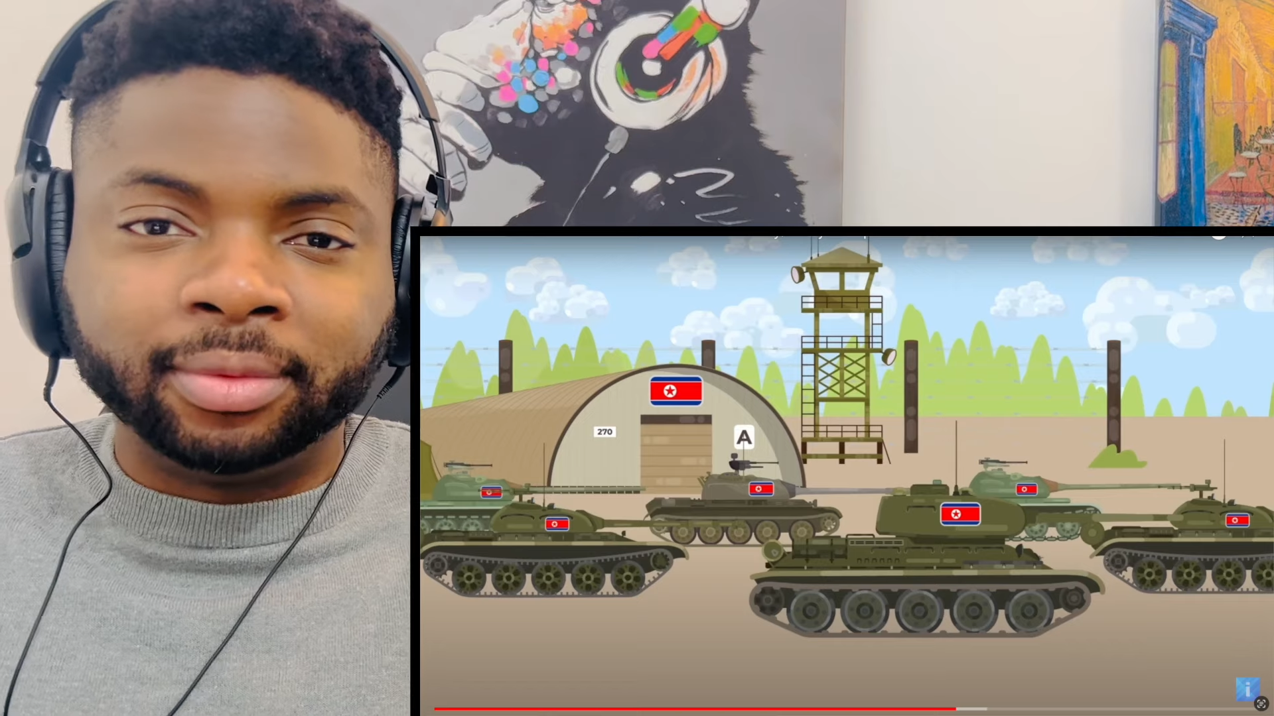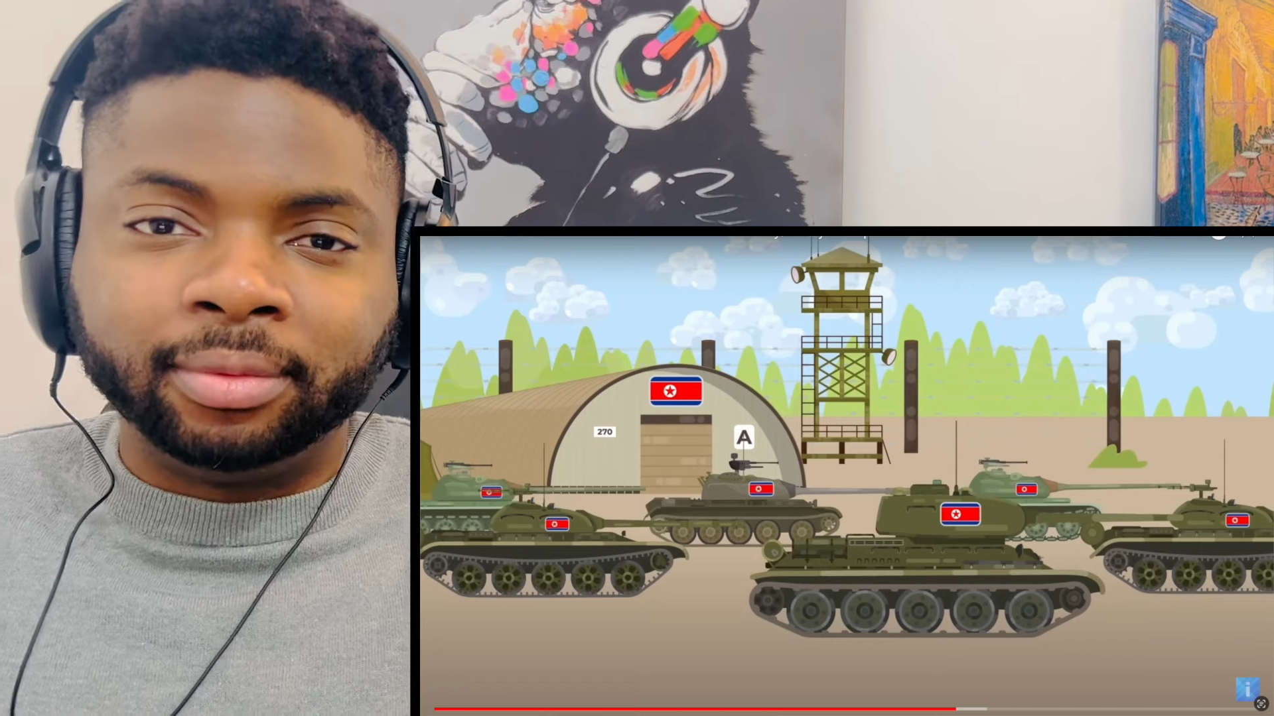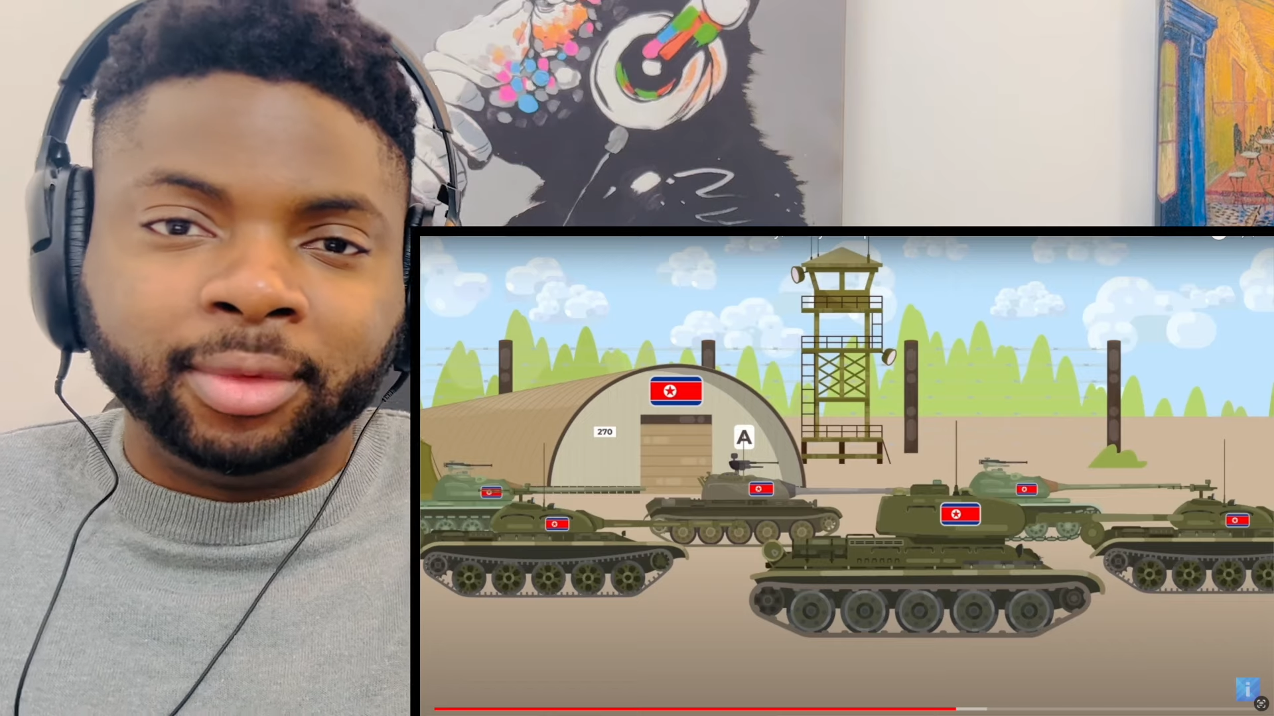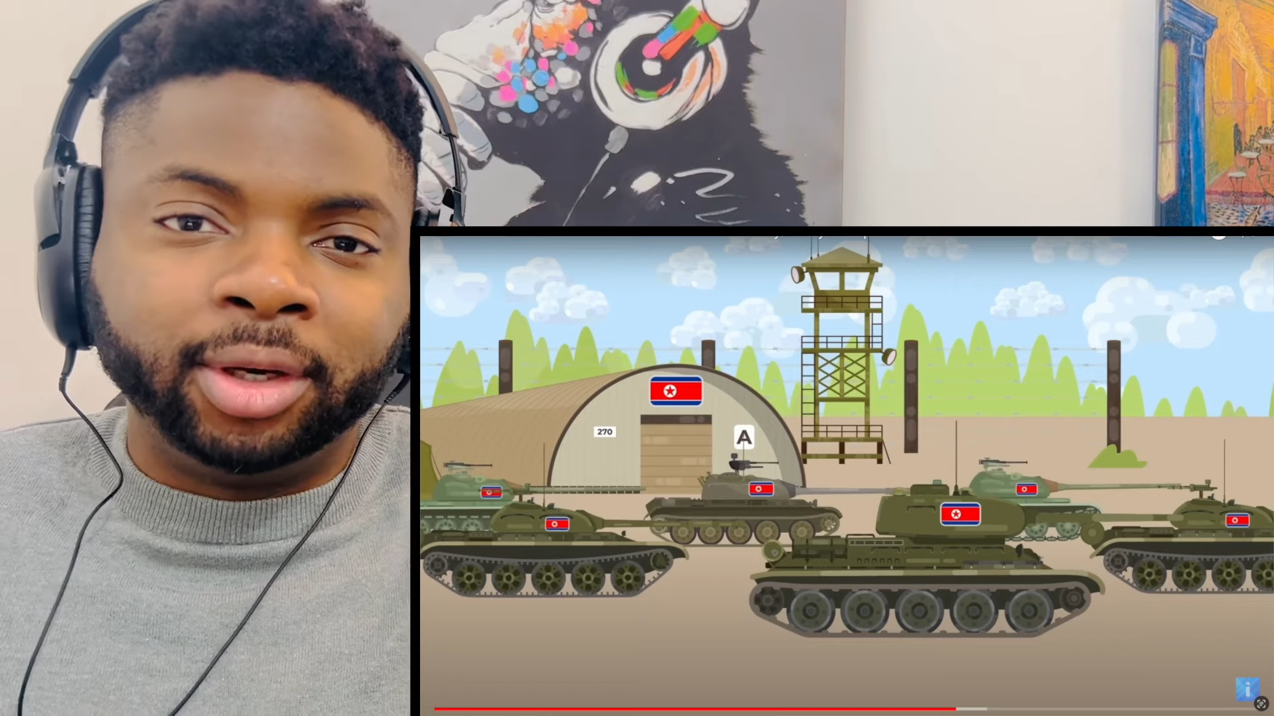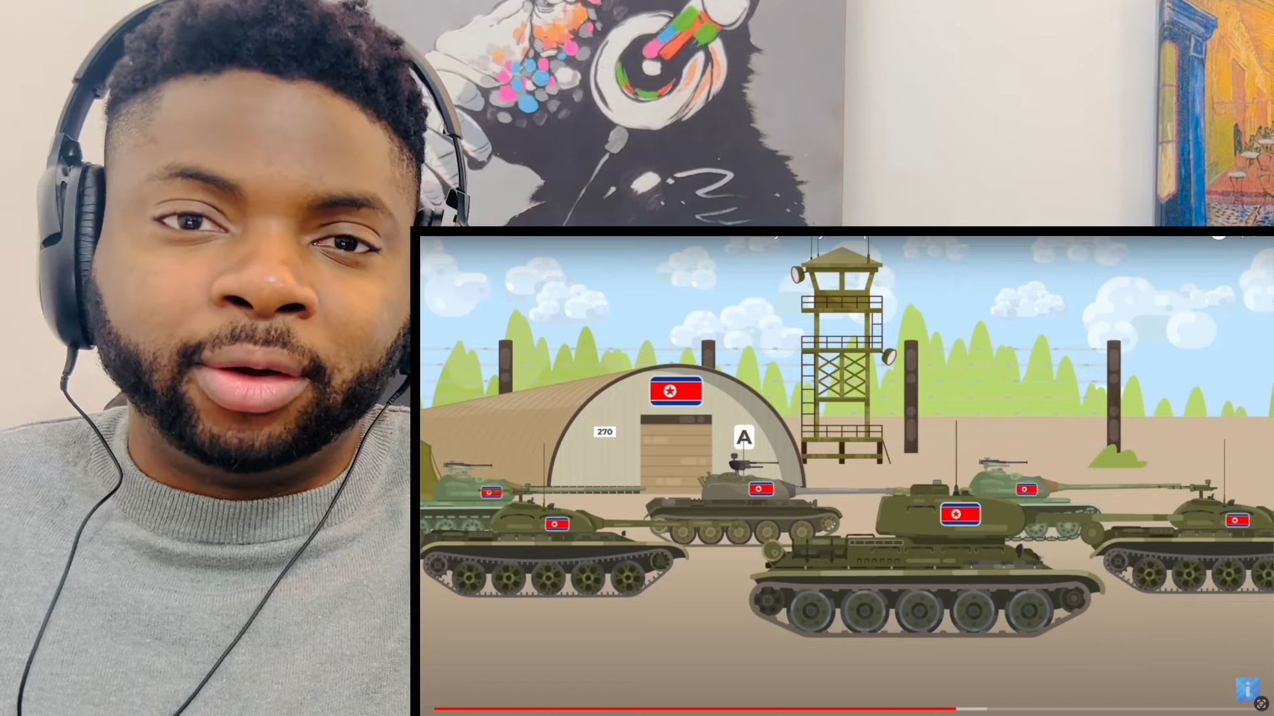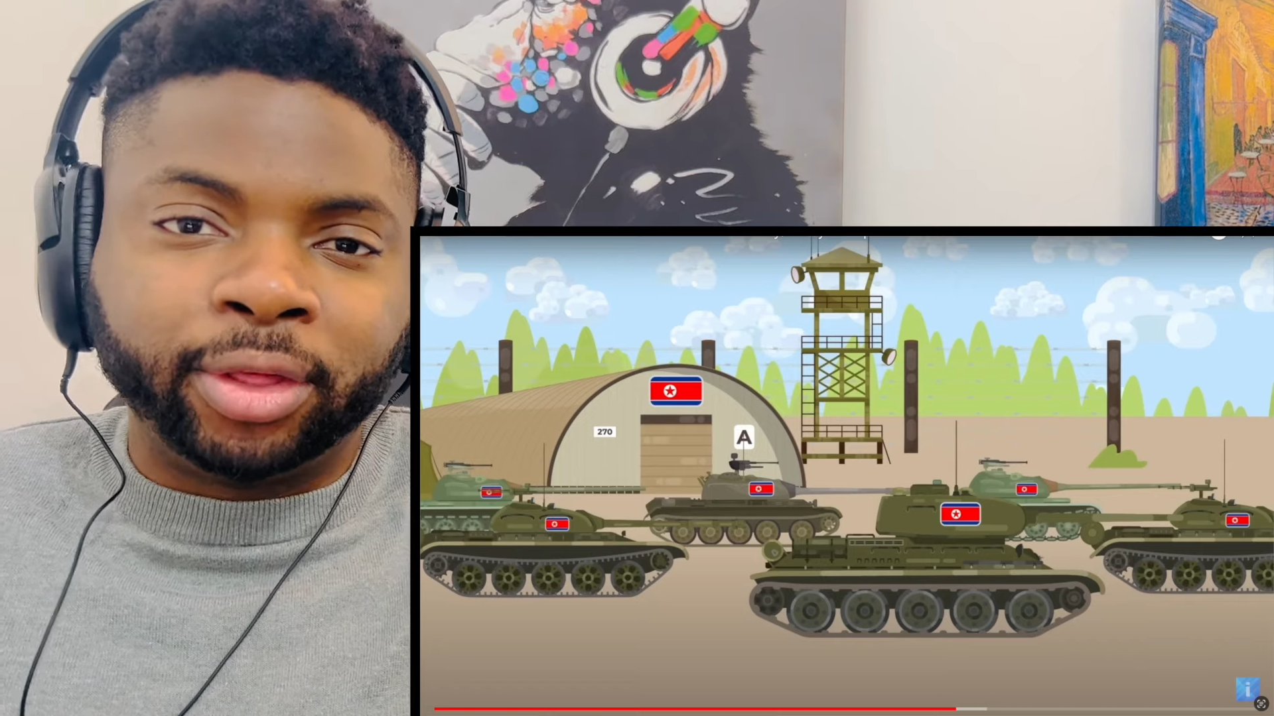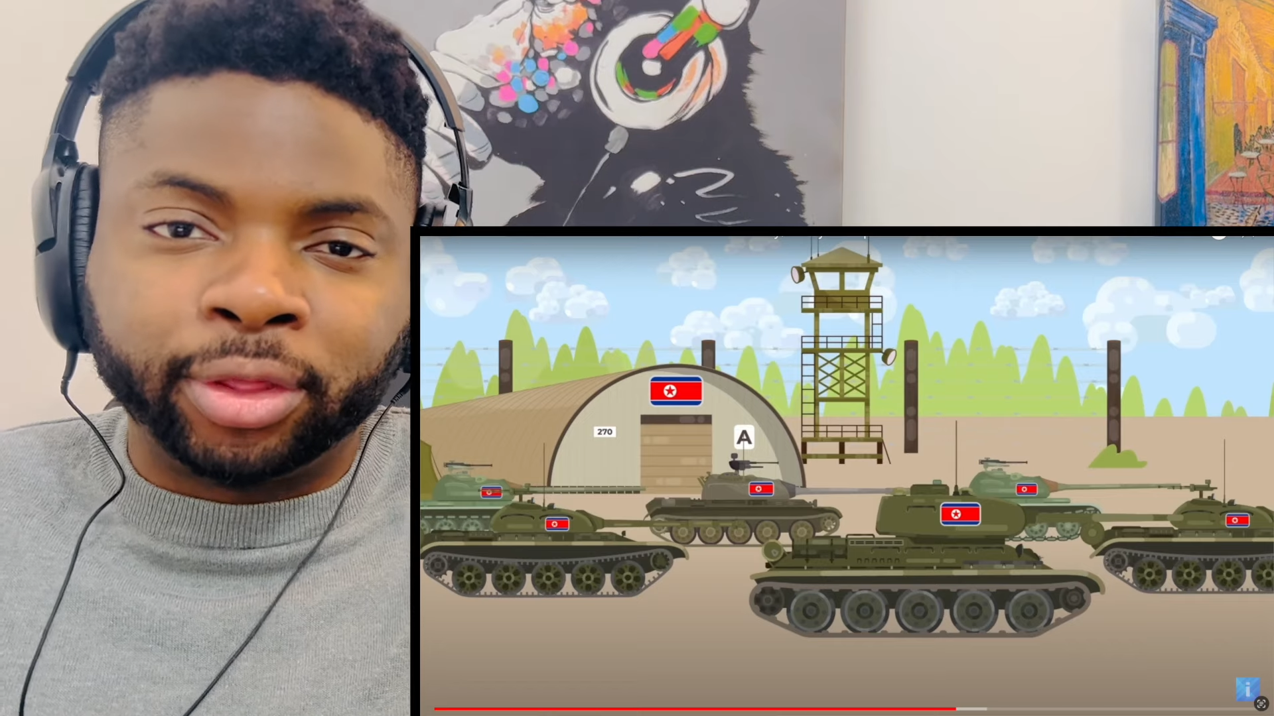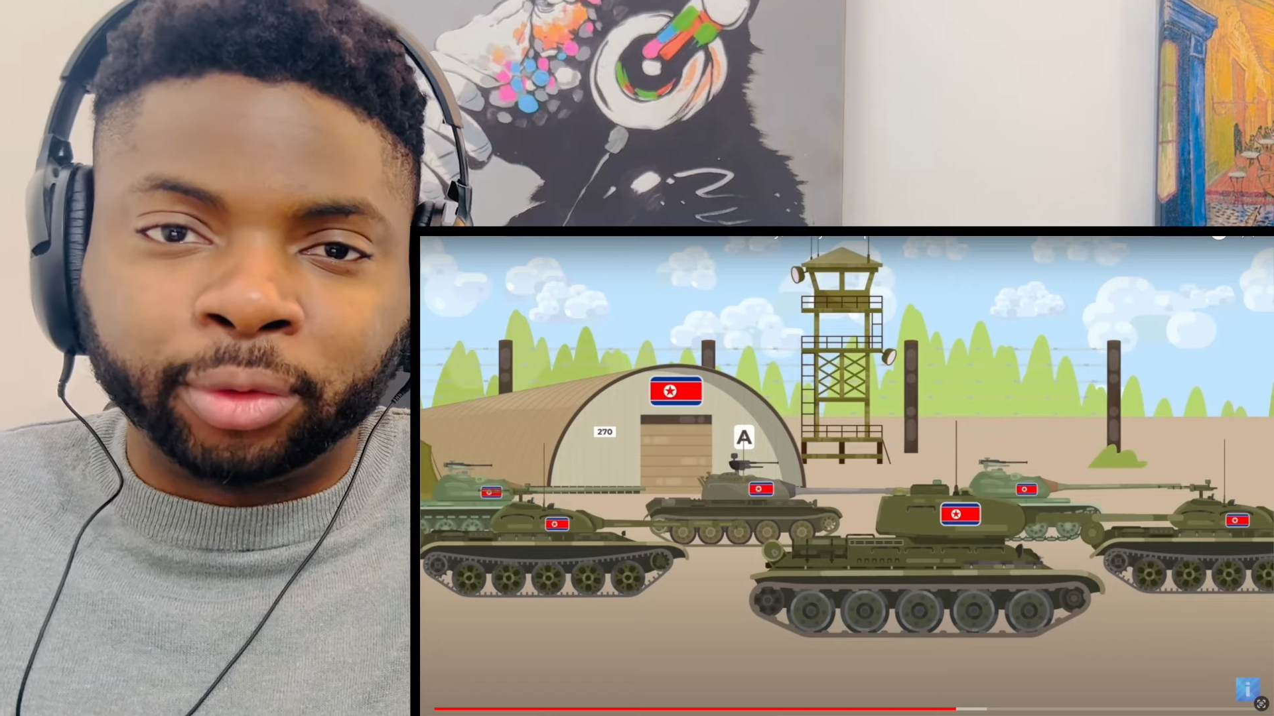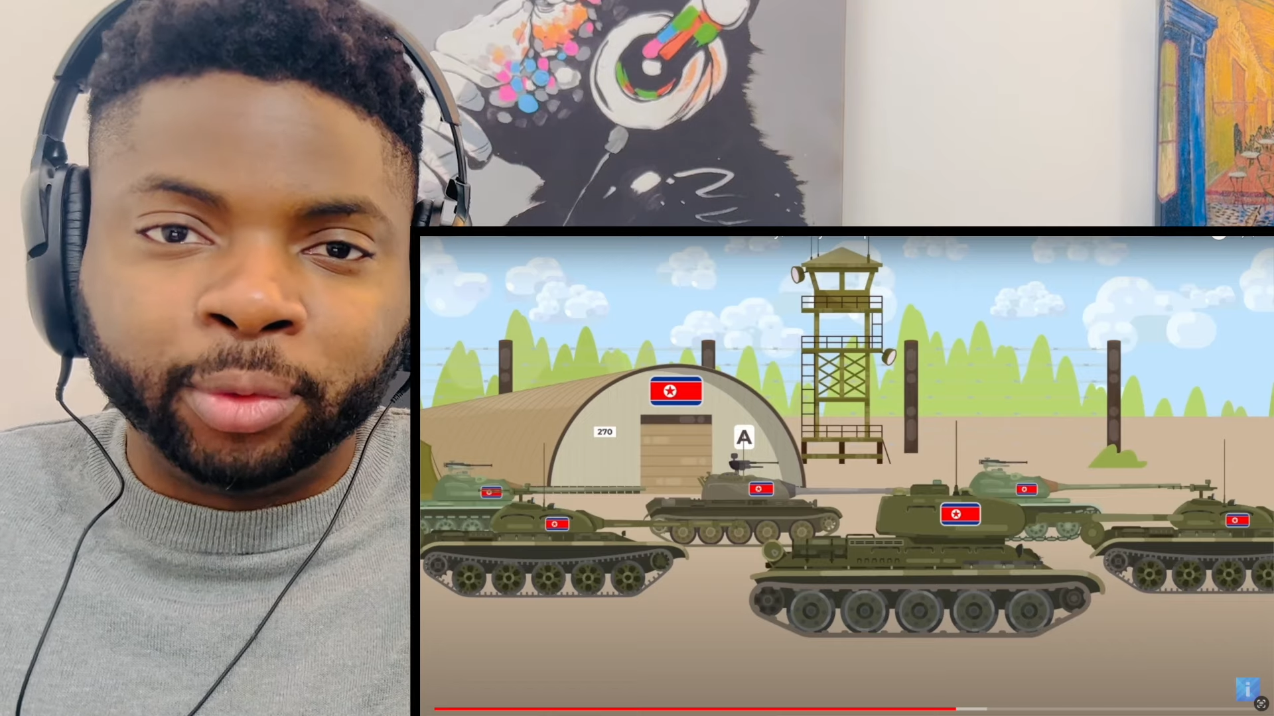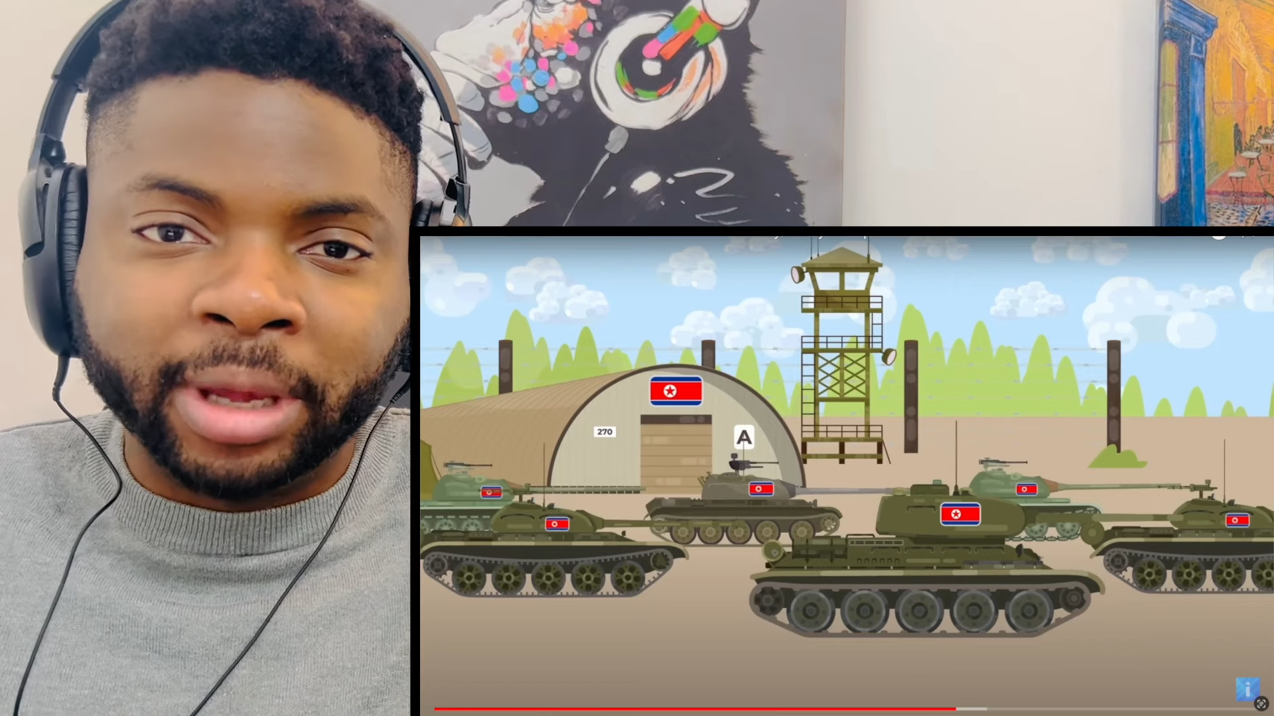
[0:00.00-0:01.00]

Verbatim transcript: you know, through